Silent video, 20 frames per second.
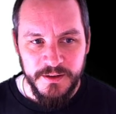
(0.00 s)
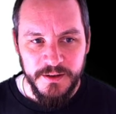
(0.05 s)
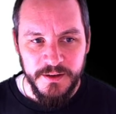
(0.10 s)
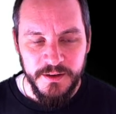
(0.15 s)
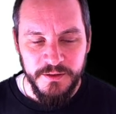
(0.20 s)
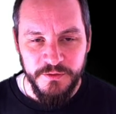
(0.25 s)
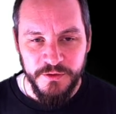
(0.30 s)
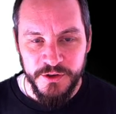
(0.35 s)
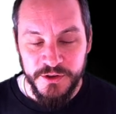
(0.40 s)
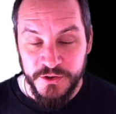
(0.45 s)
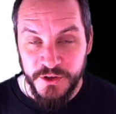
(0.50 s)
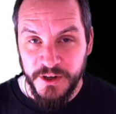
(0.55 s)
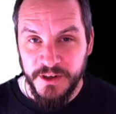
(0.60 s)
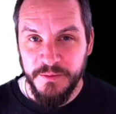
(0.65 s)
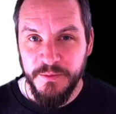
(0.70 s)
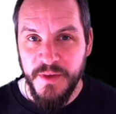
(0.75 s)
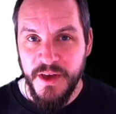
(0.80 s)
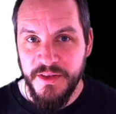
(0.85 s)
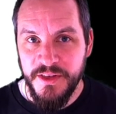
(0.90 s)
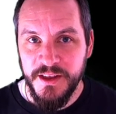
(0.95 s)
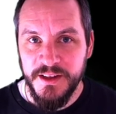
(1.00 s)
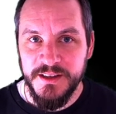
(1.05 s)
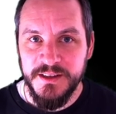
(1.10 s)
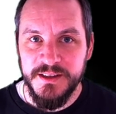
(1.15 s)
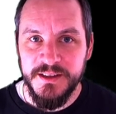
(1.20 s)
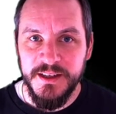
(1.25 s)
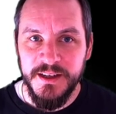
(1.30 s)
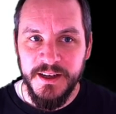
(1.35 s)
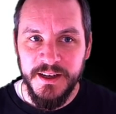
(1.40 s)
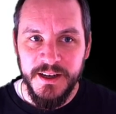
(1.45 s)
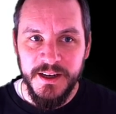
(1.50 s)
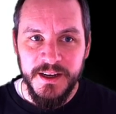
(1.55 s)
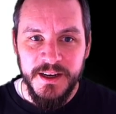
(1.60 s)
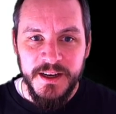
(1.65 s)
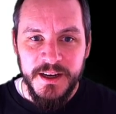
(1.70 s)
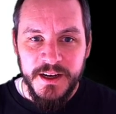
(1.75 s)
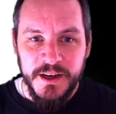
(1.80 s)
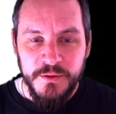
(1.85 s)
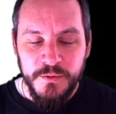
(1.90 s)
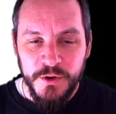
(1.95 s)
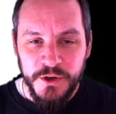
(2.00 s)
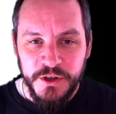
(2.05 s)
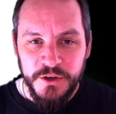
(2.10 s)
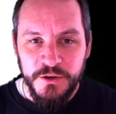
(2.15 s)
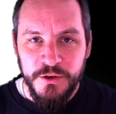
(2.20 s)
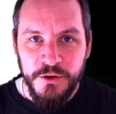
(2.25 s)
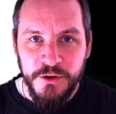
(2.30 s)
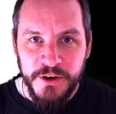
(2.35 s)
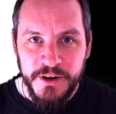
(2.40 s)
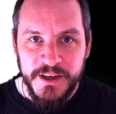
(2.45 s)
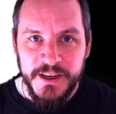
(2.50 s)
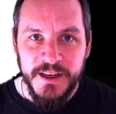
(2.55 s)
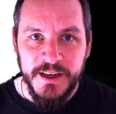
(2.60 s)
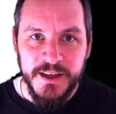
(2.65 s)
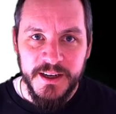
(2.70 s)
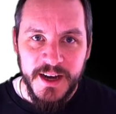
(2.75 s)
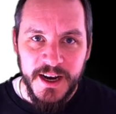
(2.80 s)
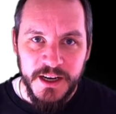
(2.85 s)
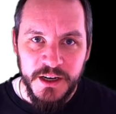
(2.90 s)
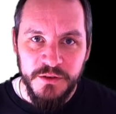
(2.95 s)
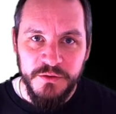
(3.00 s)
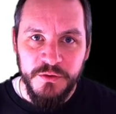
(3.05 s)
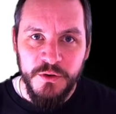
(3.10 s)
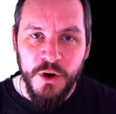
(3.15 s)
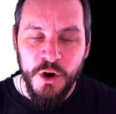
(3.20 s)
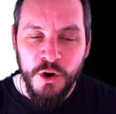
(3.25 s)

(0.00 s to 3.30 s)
for certain methods, what you learn here kind of